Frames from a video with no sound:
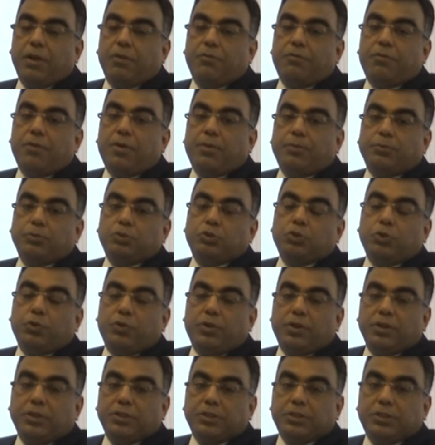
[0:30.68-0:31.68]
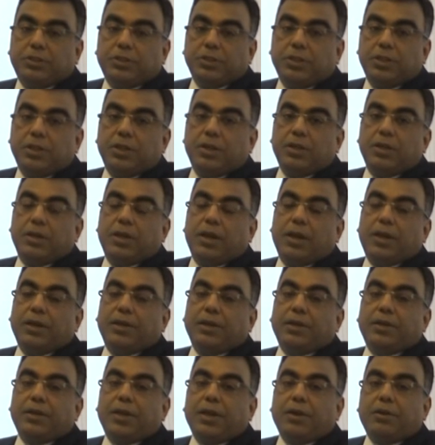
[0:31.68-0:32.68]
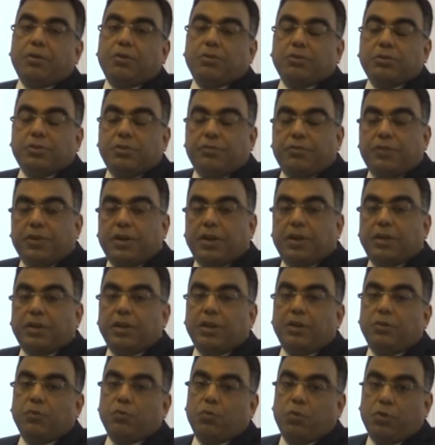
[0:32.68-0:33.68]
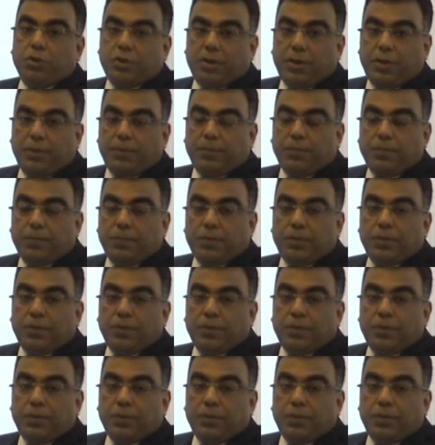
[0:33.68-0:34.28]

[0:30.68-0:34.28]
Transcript: ill-formed joints, and it can cause difficulty in walking.